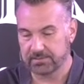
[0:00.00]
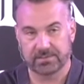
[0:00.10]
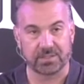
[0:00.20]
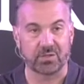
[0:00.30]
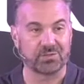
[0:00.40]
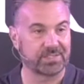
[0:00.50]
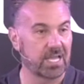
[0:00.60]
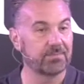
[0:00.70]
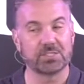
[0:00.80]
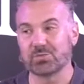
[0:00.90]
So
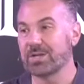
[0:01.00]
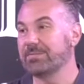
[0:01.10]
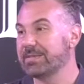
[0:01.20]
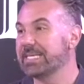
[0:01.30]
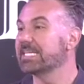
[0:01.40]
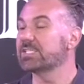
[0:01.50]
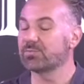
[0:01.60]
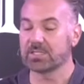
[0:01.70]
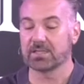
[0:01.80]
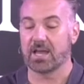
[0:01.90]
Solomon's reign begins
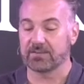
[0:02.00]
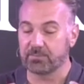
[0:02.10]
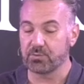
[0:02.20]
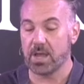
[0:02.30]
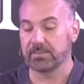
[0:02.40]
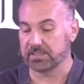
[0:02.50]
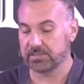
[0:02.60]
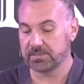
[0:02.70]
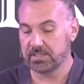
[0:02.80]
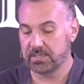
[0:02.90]
with a lot of promise.